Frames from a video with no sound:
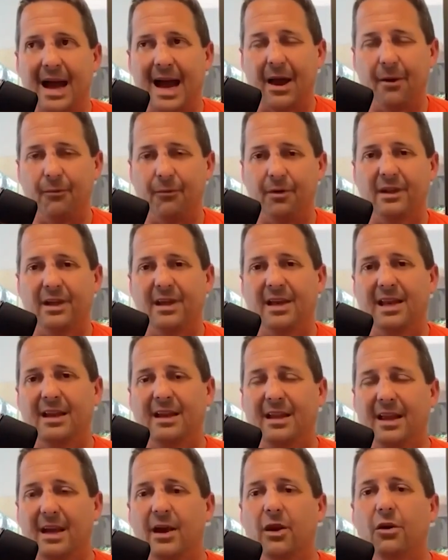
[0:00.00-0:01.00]
I really
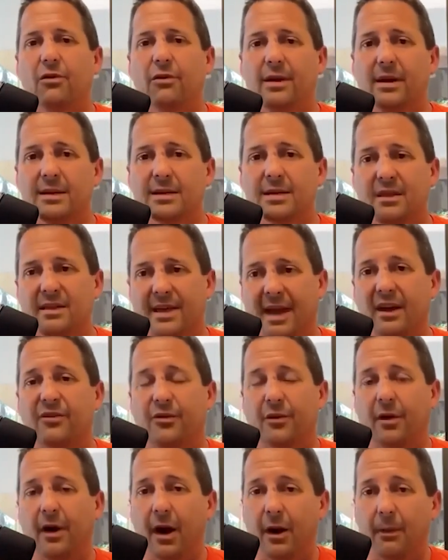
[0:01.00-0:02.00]
needed to hear this. Thanks
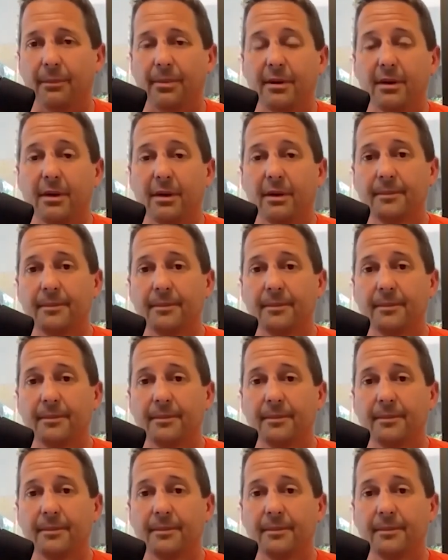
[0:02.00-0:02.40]
for your help.